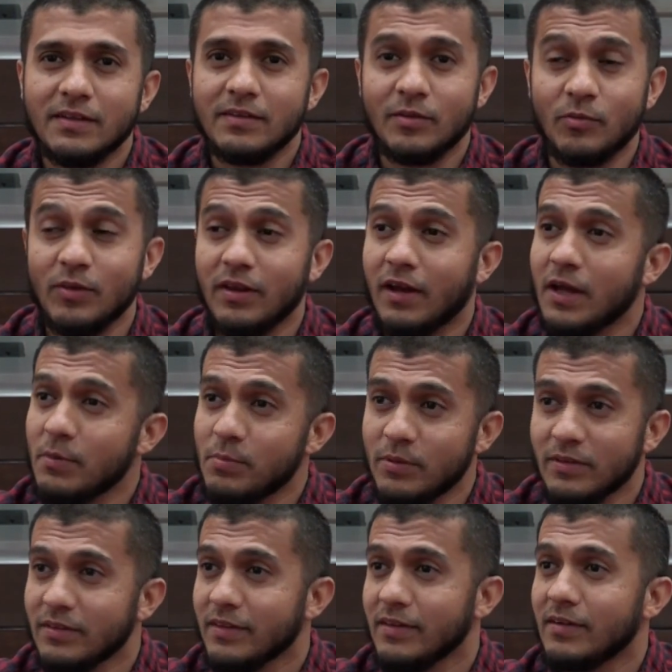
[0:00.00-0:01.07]
They're
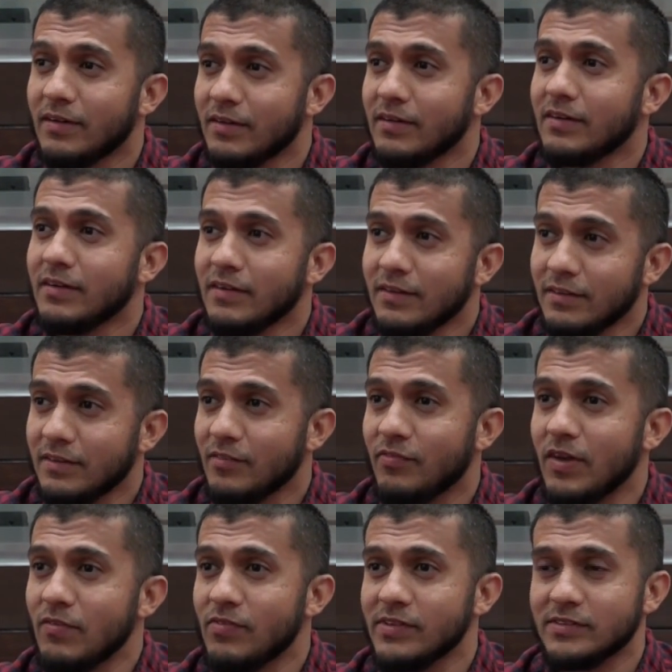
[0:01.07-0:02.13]
reliable, they are the
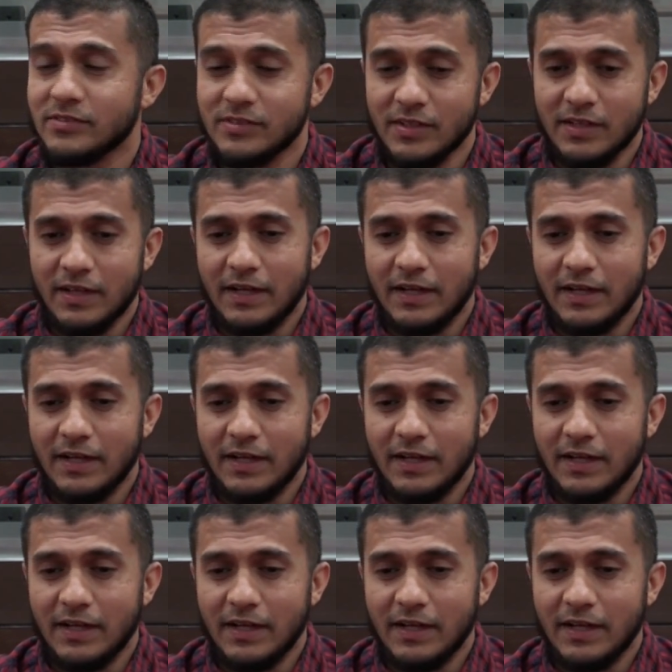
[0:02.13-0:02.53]
favorites.